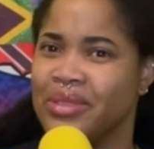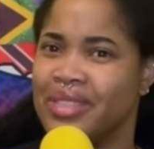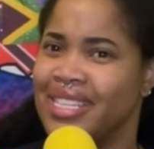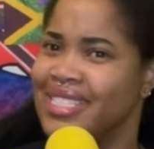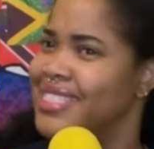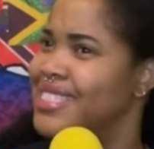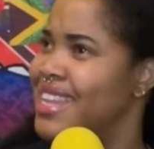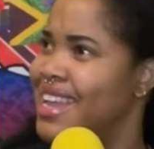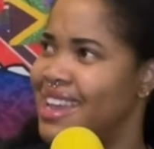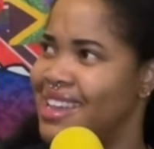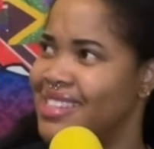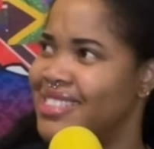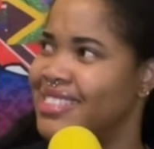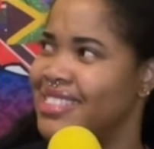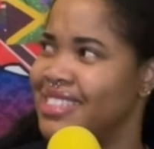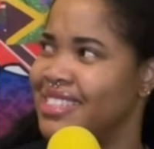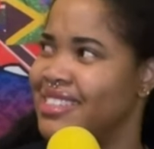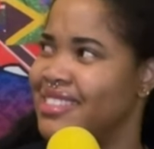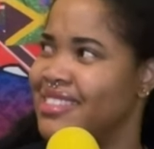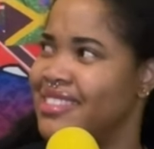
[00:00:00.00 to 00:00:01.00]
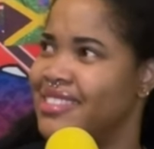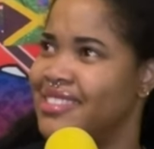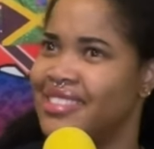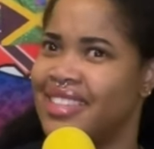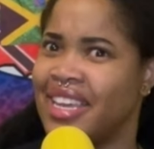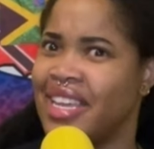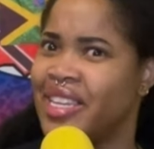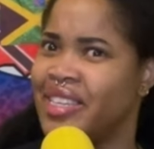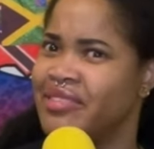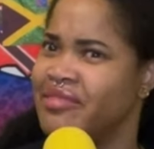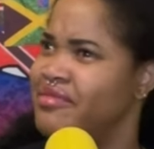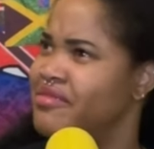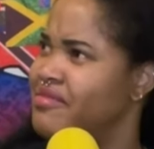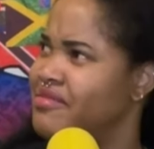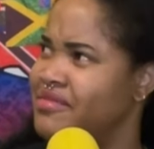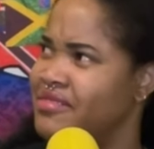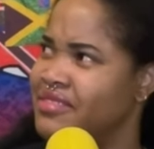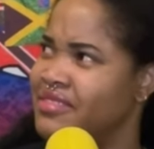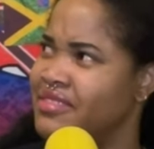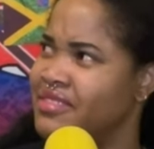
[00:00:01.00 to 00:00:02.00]
That's nasty. Like,
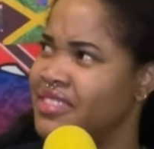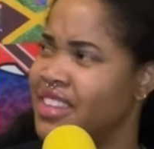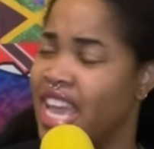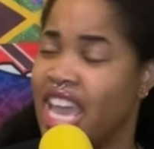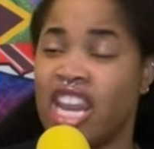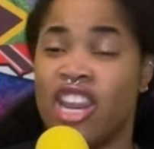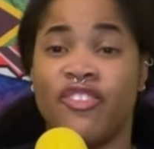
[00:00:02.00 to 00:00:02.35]
and